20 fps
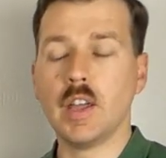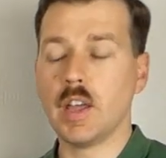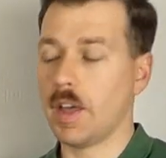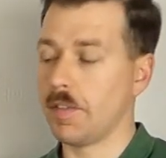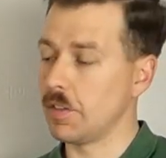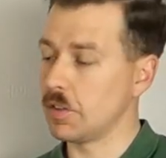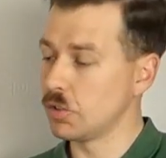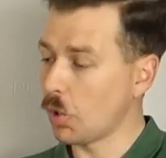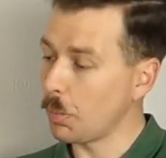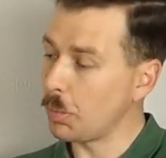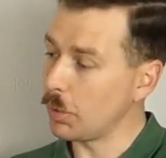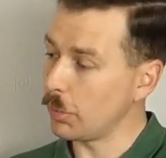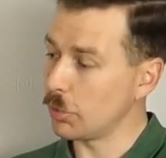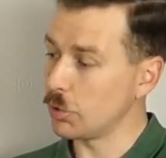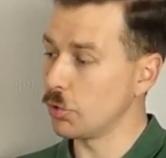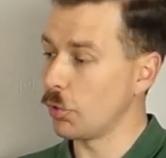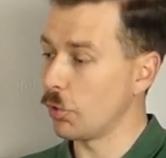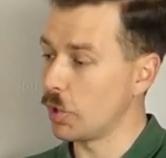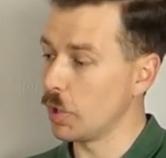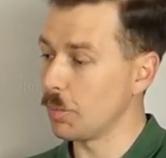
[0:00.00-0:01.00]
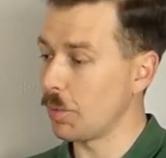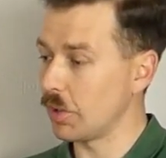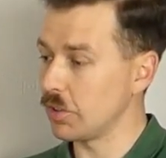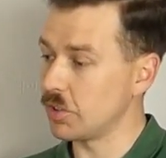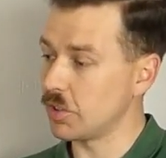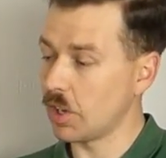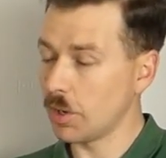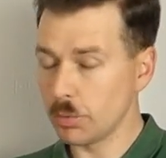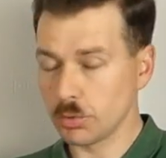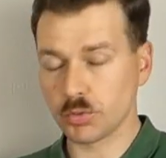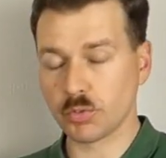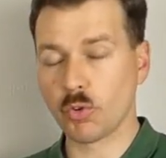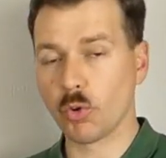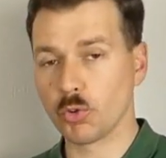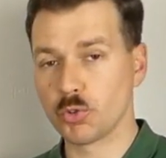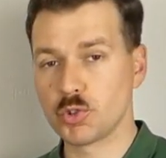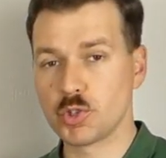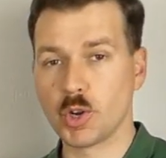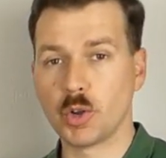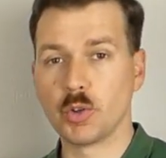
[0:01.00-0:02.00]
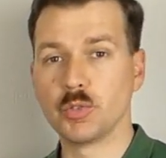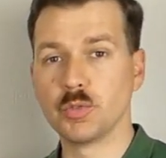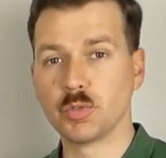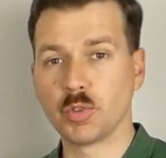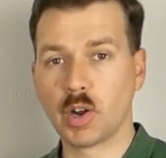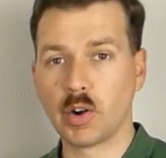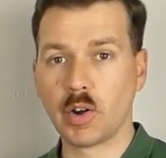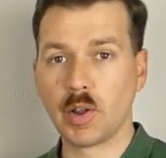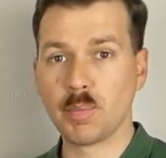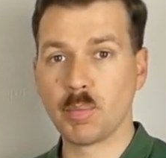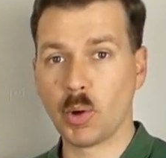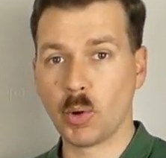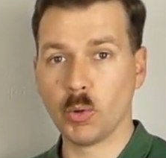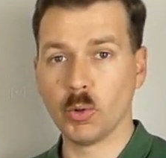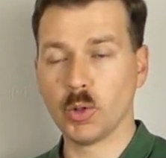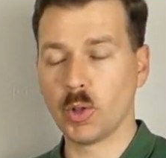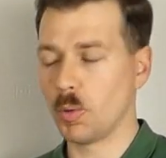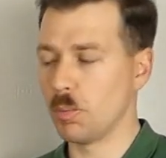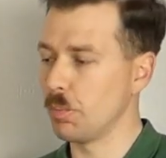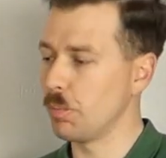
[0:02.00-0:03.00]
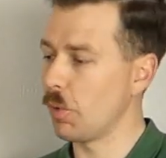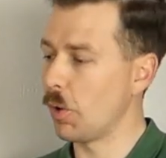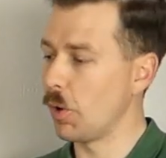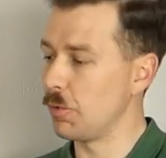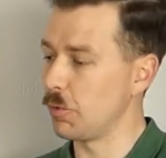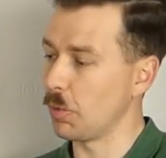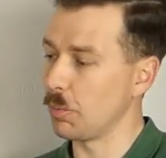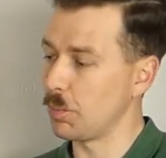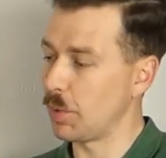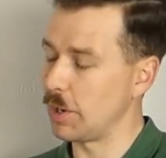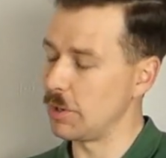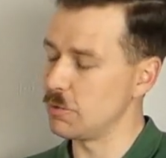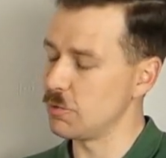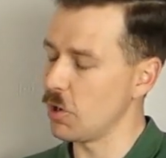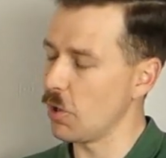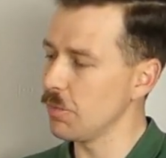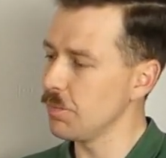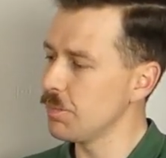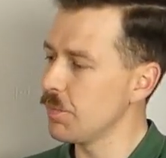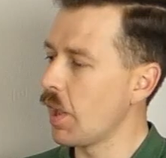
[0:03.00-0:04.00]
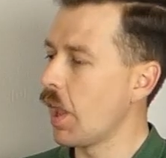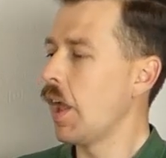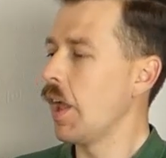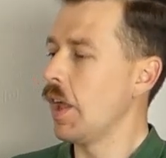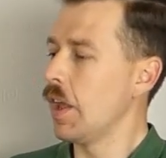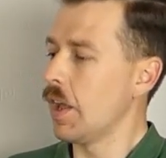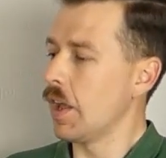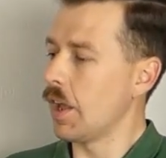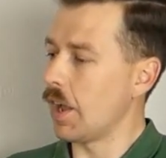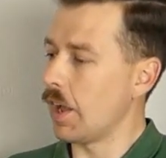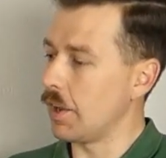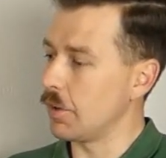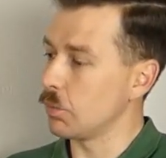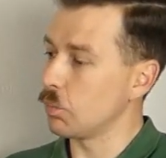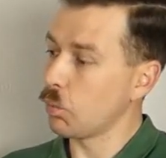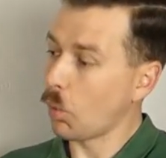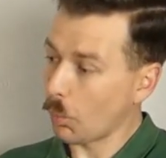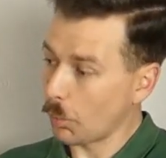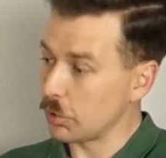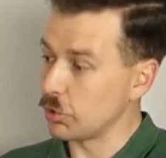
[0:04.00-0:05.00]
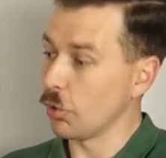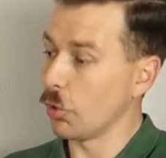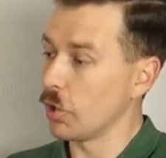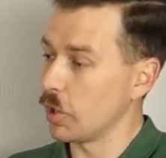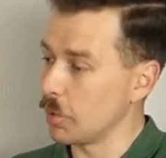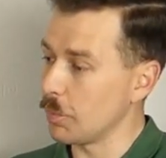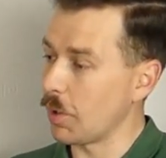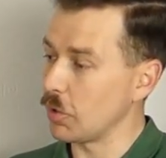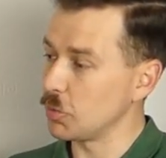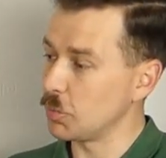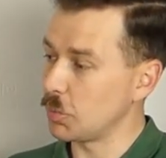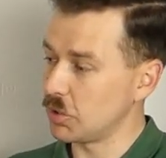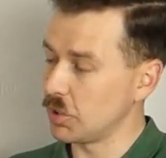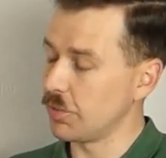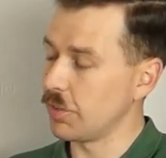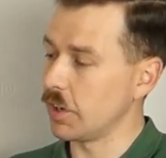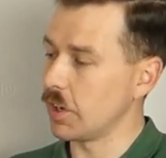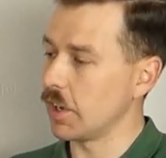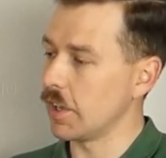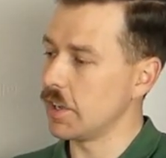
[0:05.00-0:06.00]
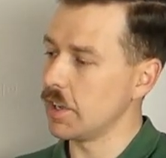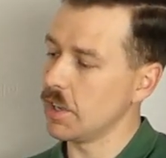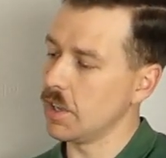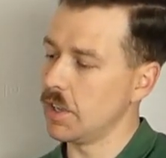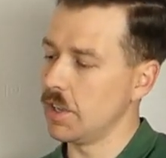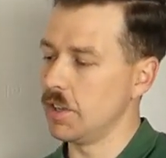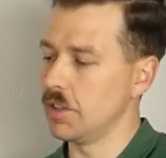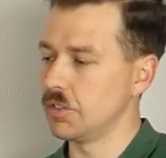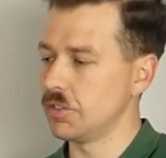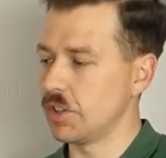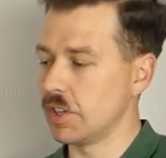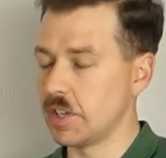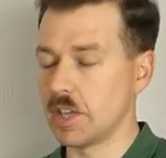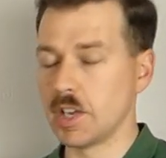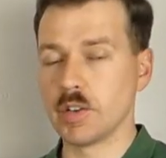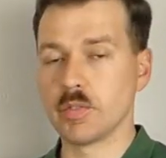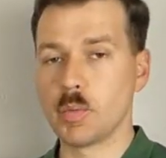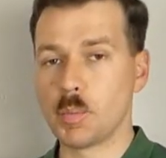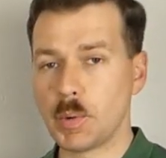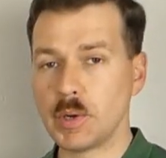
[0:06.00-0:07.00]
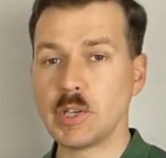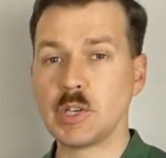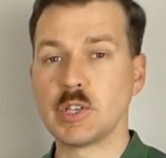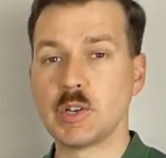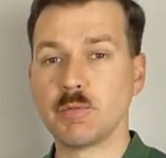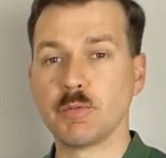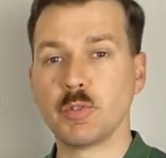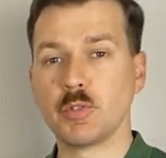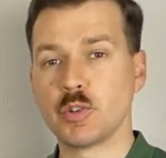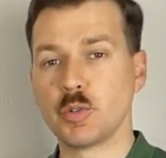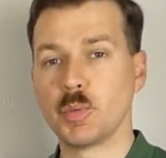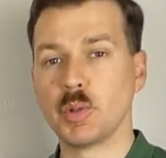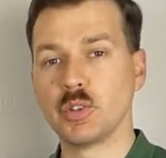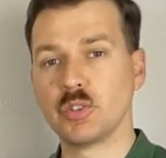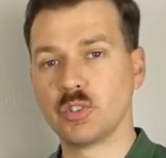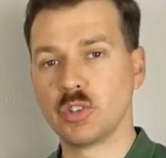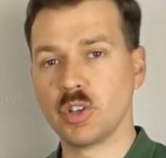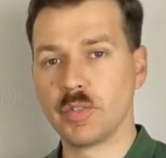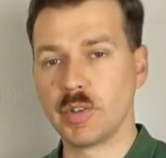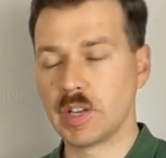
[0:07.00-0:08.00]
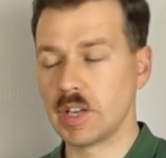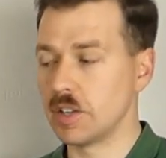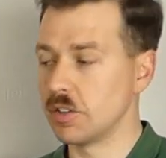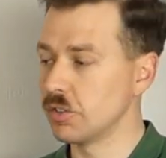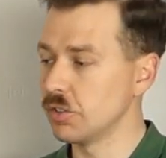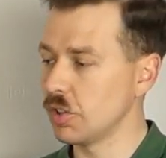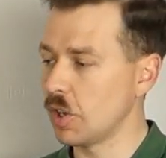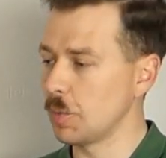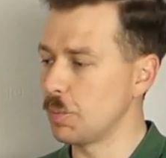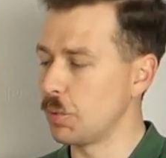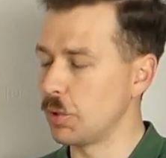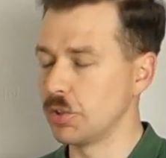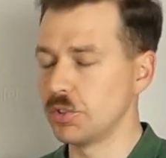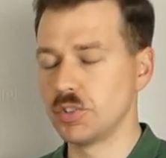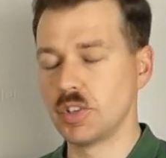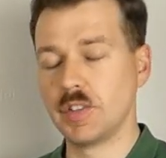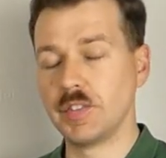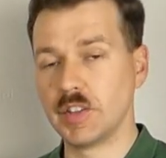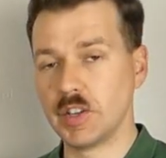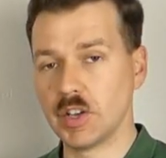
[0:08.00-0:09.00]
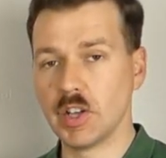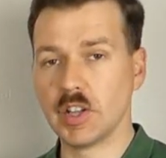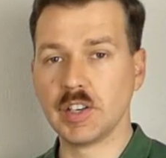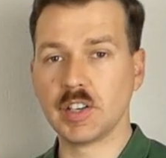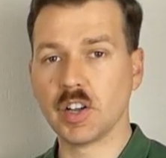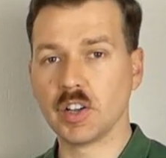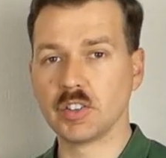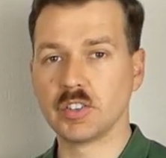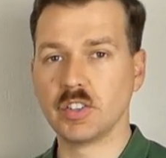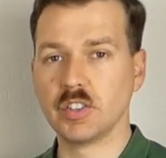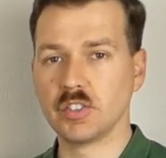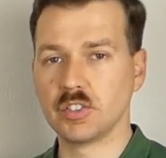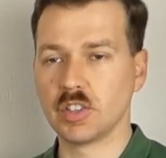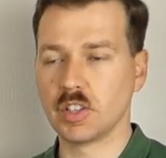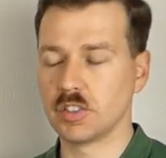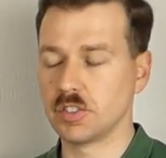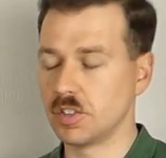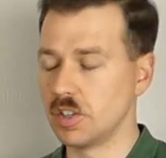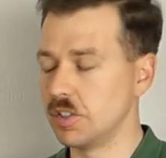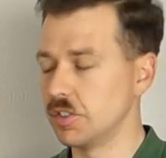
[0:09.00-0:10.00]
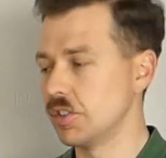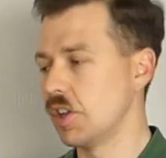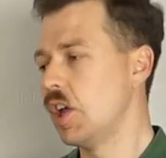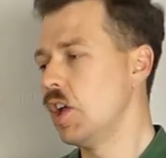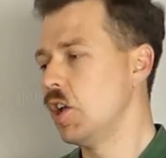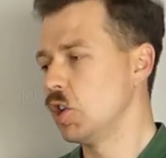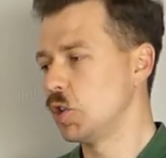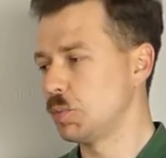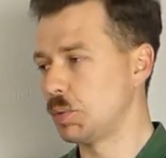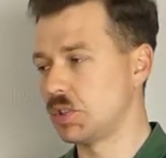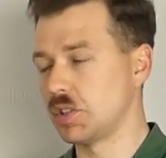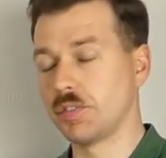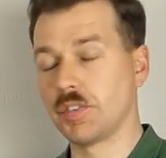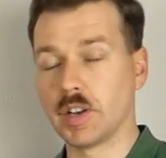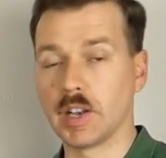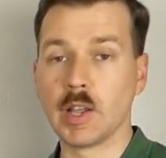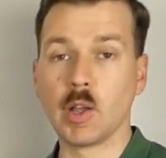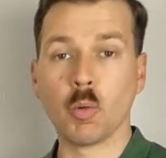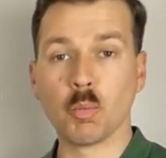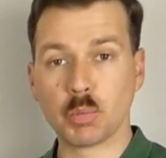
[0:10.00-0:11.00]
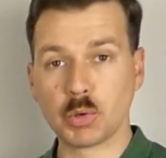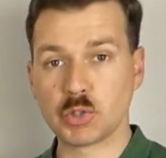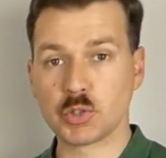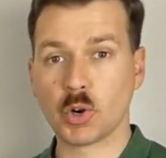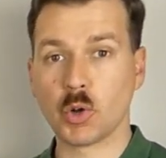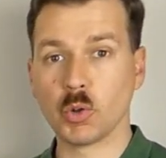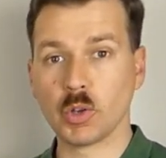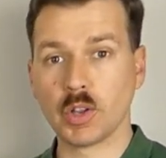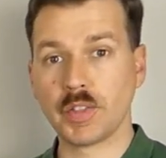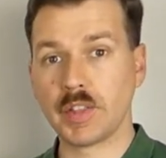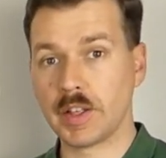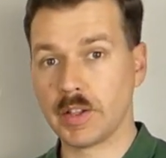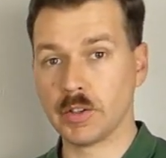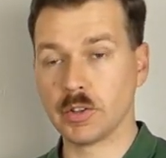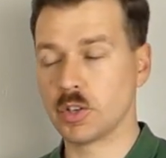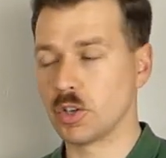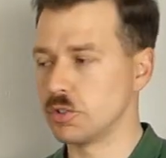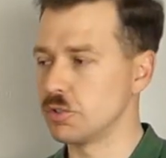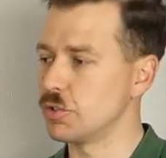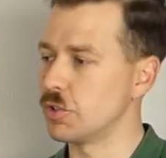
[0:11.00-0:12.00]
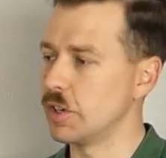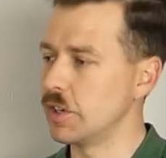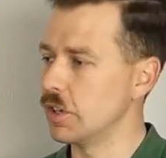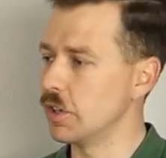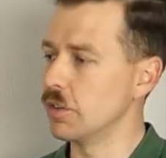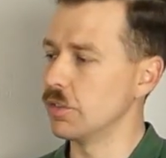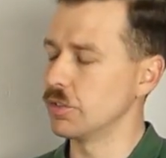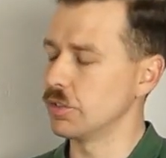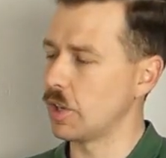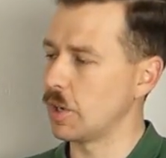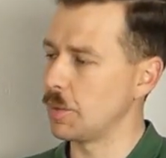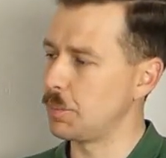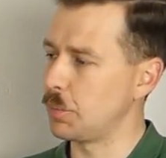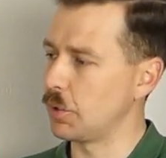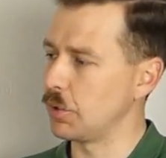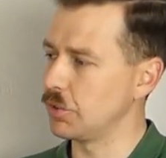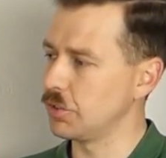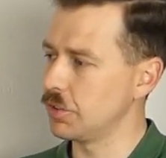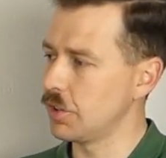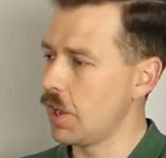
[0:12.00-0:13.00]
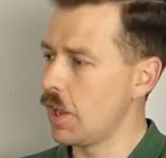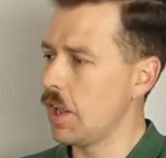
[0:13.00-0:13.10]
And the topic we're talking about today was of course chosen via a poll over on Patreon. And what we're talking about specifically is the kit of a British infantryman serving in Cyprus in the early 1960s, specifically on patrol in the hill country of Cyprus.